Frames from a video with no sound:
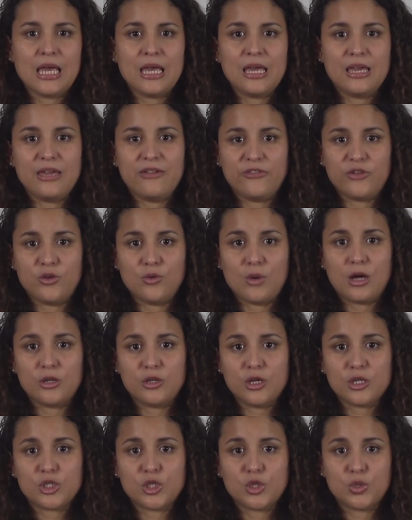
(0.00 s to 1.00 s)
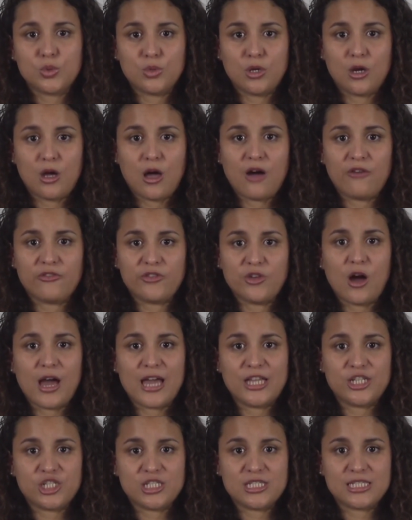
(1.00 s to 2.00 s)
If you are not sure of your
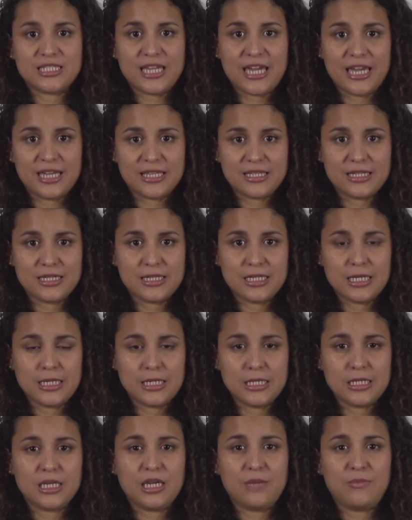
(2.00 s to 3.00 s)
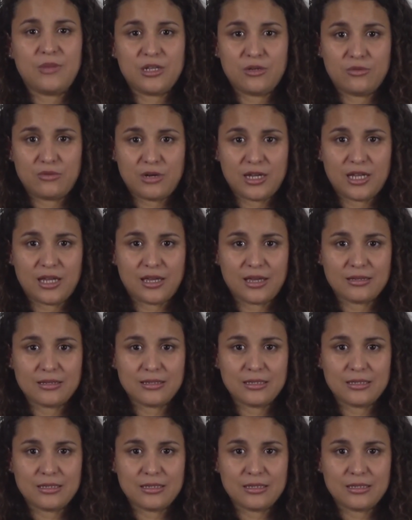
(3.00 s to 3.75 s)
engine state, keep it running,